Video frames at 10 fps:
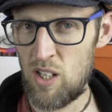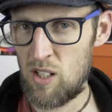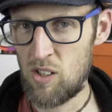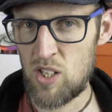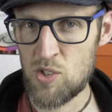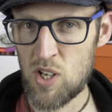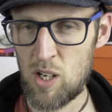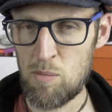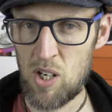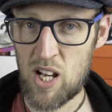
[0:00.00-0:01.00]
and look
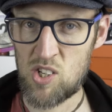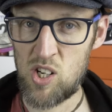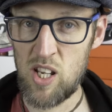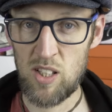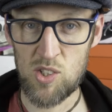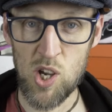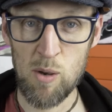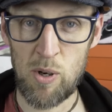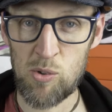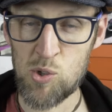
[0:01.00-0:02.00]
inside, but actually in the
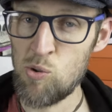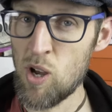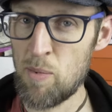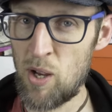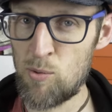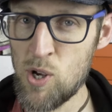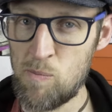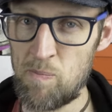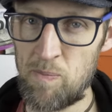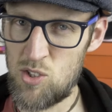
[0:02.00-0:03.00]
toe box, quite a bit of room.